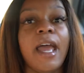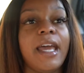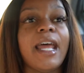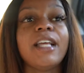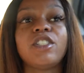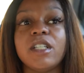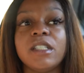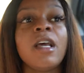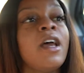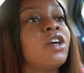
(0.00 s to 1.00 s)
And they
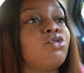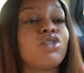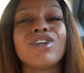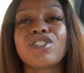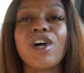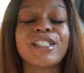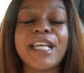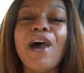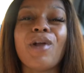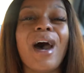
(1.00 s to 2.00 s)
just, drill sergeants, they
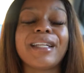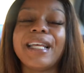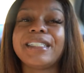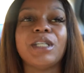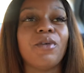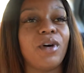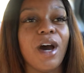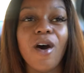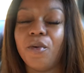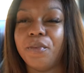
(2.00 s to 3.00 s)
don't know how to let stuff
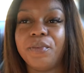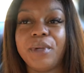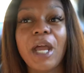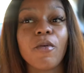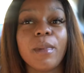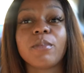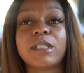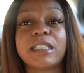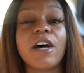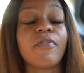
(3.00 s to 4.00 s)
go. They remember
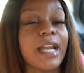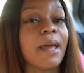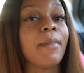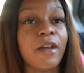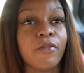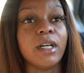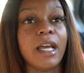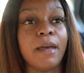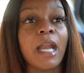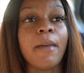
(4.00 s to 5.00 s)
stuff and they make fun,
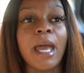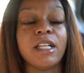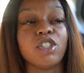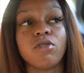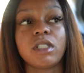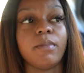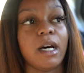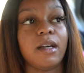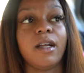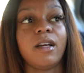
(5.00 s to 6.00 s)
and they make jokes
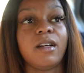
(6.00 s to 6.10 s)
about it.